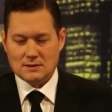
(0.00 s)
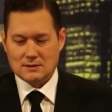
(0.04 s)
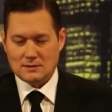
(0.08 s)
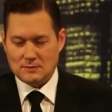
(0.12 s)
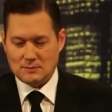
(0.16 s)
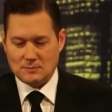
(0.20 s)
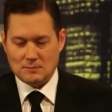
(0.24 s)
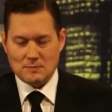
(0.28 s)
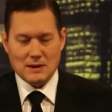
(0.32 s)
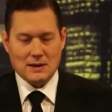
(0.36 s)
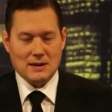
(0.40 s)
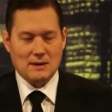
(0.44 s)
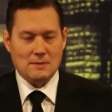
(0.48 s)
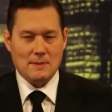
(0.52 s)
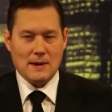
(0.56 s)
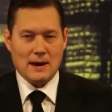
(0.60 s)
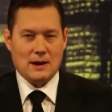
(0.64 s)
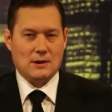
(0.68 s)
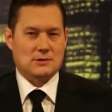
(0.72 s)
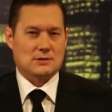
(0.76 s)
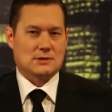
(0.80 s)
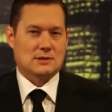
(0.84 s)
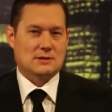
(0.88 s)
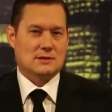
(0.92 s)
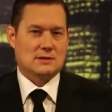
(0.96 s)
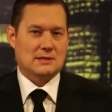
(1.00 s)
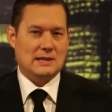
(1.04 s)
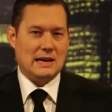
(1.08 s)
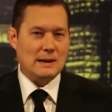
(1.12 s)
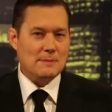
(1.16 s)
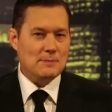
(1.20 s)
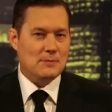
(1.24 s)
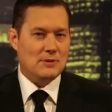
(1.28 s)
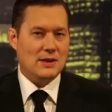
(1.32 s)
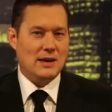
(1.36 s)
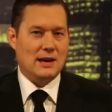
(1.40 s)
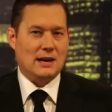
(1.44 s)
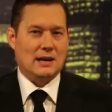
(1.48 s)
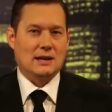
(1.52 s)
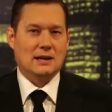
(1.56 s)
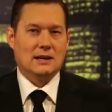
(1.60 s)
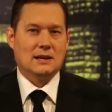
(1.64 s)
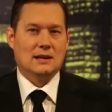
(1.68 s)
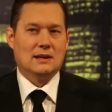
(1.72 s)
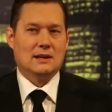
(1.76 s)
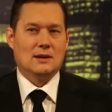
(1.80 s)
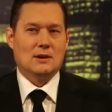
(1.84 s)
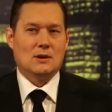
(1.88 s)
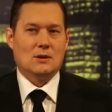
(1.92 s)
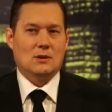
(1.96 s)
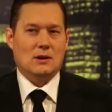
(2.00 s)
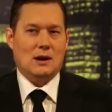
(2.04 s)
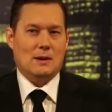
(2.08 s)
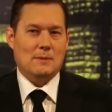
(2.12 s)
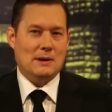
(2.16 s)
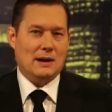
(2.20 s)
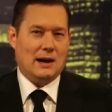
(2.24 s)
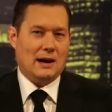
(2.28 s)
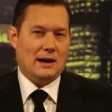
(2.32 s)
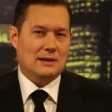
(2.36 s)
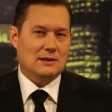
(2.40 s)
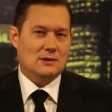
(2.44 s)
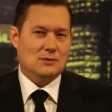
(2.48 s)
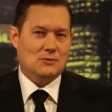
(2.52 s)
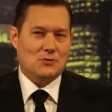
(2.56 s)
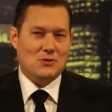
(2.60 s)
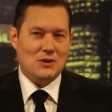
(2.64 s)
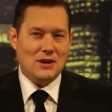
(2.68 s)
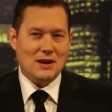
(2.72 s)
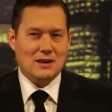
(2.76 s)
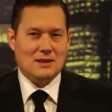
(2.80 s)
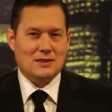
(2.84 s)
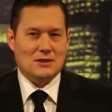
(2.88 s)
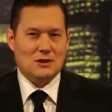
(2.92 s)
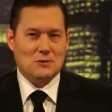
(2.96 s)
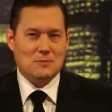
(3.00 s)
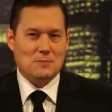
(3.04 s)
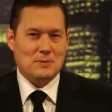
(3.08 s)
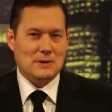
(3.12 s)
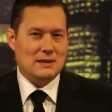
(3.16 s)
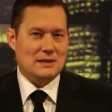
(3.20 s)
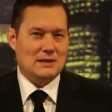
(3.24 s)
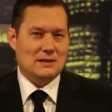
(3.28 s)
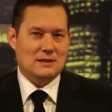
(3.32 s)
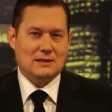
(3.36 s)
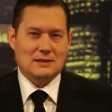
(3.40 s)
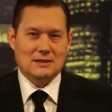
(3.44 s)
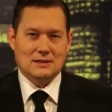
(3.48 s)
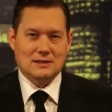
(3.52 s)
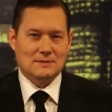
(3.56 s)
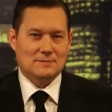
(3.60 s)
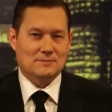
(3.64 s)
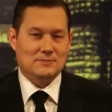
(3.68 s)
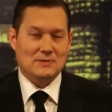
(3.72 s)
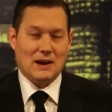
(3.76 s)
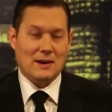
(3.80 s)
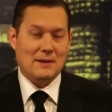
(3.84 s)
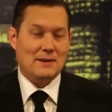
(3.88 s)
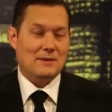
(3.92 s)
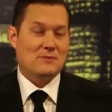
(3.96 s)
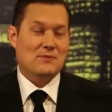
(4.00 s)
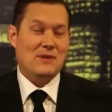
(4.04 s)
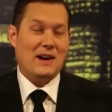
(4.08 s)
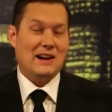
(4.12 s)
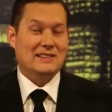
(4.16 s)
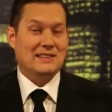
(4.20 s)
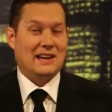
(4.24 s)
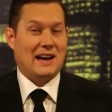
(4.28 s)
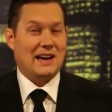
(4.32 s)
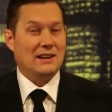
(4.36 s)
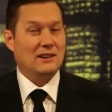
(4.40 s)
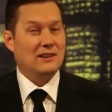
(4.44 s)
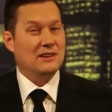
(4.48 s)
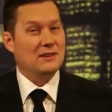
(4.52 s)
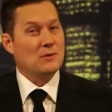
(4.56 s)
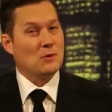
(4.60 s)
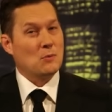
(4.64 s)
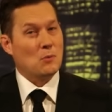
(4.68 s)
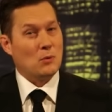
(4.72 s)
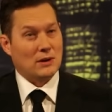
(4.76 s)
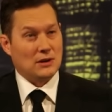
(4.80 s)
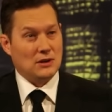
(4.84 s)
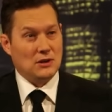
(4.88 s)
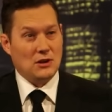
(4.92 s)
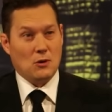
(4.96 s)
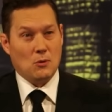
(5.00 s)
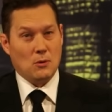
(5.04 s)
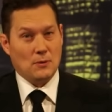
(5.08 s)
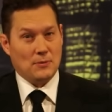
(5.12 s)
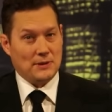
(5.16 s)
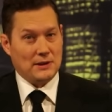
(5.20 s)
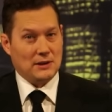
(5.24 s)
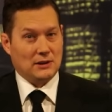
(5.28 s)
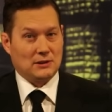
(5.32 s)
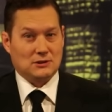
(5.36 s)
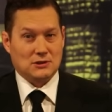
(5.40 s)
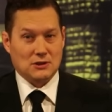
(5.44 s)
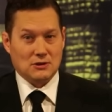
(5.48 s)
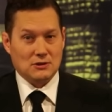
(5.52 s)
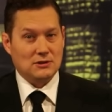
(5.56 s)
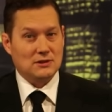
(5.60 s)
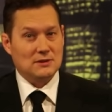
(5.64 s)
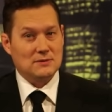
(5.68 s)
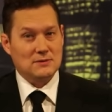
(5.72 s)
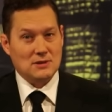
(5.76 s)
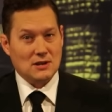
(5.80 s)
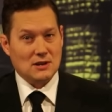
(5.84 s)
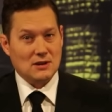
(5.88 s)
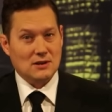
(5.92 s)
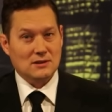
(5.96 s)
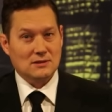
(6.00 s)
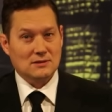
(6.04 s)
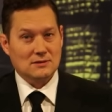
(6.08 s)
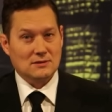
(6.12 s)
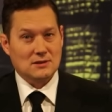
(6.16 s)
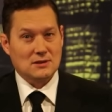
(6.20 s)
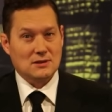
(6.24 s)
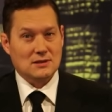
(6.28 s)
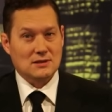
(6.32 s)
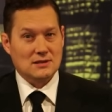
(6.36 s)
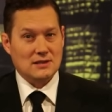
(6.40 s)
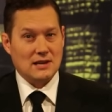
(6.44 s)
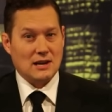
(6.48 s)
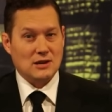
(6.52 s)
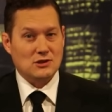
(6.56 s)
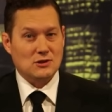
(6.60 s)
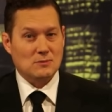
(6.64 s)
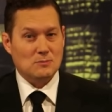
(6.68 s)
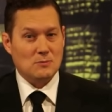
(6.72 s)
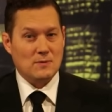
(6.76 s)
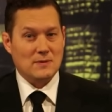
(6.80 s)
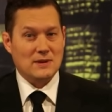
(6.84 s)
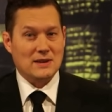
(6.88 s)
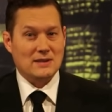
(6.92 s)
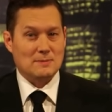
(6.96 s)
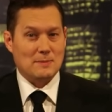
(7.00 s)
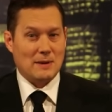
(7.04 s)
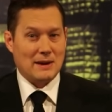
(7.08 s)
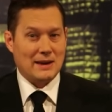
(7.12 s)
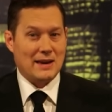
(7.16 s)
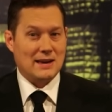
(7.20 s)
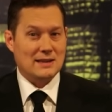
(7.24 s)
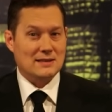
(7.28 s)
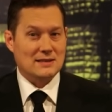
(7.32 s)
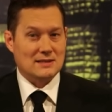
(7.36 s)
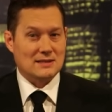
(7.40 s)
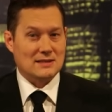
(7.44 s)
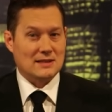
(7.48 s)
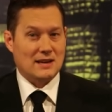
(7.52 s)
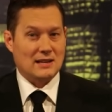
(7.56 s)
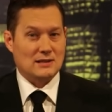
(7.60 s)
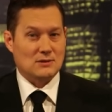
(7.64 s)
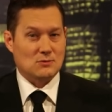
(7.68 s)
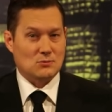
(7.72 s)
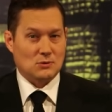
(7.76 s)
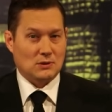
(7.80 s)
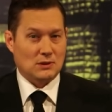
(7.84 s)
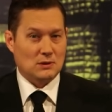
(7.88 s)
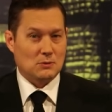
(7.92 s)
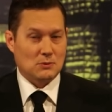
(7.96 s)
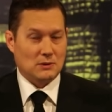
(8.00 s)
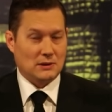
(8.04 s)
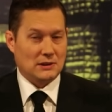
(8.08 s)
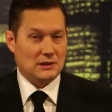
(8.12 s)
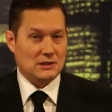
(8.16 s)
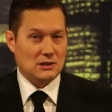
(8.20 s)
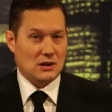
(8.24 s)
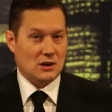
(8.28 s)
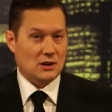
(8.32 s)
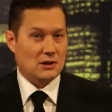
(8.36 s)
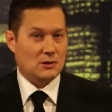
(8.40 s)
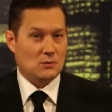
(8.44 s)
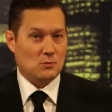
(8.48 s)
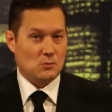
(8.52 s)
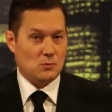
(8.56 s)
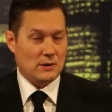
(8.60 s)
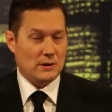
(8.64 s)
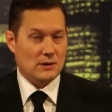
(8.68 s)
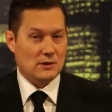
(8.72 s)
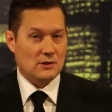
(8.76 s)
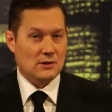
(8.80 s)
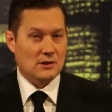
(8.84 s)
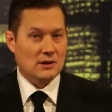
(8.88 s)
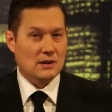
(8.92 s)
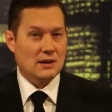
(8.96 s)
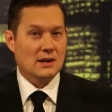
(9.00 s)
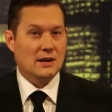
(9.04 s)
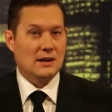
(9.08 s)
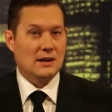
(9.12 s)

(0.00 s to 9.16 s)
Mickey Mouse, same thing. I mean, you'd think there'd be... I, in fact, I don't even want to know what the alternatives are to the slasher movie, because my guess is it gets really, really dark and weird,